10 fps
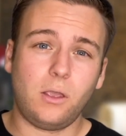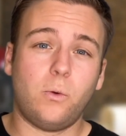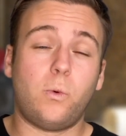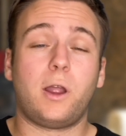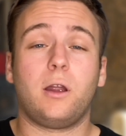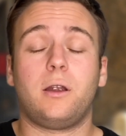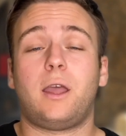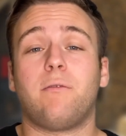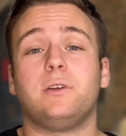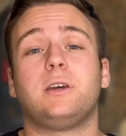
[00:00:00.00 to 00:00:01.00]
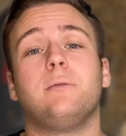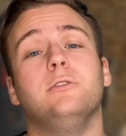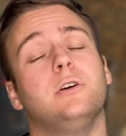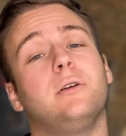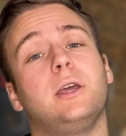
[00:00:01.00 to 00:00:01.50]
where every time you
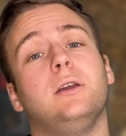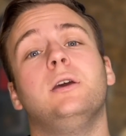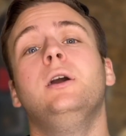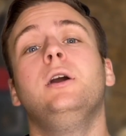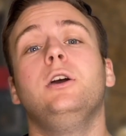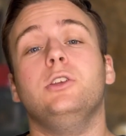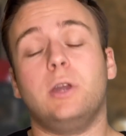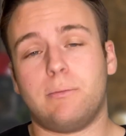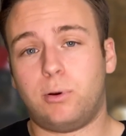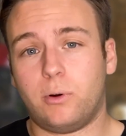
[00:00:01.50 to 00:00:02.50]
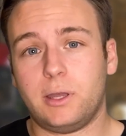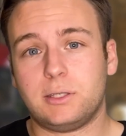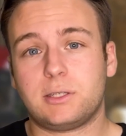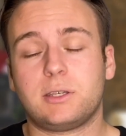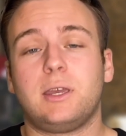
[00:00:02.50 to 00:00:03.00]
donate, you get
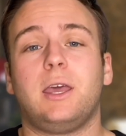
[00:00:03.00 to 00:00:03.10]
points,